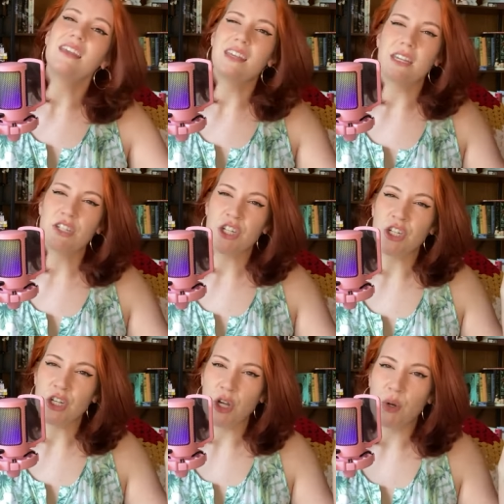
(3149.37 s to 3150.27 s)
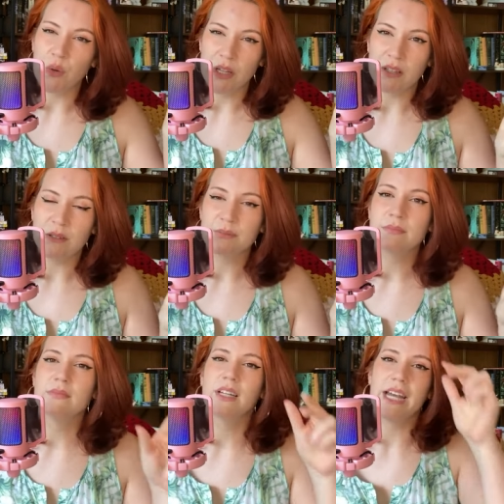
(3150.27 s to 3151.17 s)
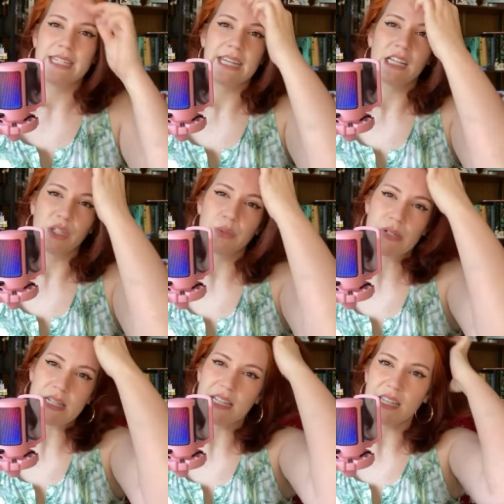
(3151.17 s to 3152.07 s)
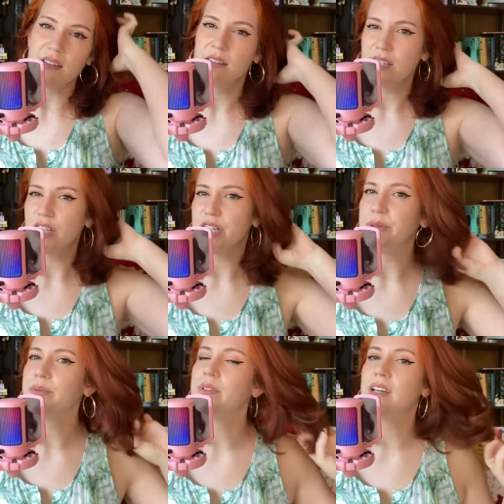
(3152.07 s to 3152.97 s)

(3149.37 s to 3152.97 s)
get to know him, I say loosely, you know,